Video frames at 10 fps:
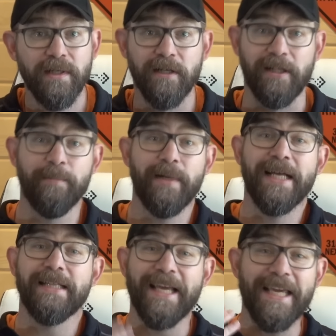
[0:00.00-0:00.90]

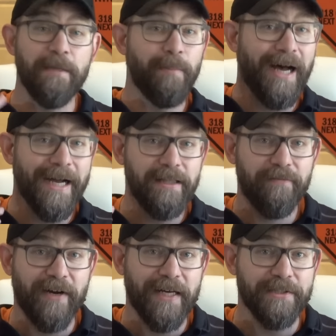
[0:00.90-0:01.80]
Eliminate the heat behind the
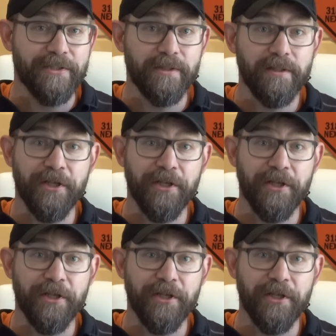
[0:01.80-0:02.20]
visor,